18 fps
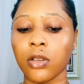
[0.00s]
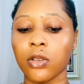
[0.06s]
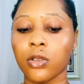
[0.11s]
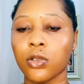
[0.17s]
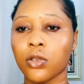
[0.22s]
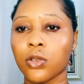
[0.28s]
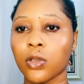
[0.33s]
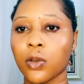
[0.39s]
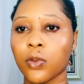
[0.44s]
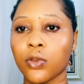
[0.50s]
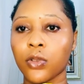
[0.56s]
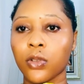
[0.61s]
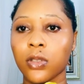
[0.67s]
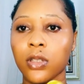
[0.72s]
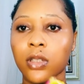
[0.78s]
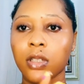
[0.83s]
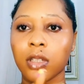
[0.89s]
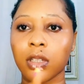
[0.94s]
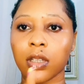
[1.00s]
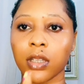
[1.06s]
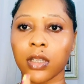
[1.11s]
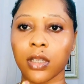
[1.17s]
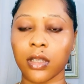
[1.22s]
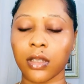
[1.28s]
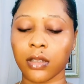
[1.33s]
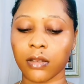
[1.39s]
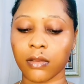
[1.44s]
So I'll just
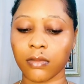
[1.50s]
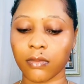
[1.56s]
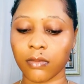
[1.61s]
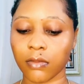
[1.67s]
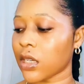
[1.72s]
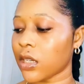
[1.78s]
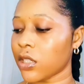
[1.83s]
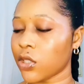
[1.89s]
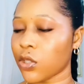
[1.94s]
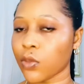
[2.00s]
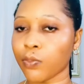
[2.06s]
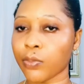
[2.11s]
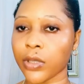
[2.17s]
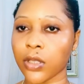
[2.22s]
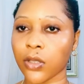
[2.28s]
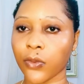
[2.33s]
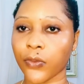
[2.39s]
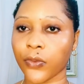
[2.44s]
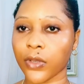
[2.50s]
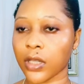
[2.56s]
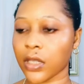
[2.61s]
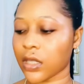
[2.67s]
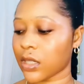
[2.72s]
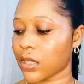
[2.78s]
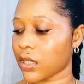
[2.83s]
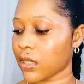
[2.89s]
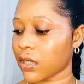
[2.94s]
take a little bit of
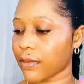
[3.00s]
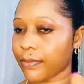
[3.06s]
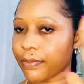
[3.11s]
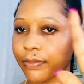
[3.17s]
it.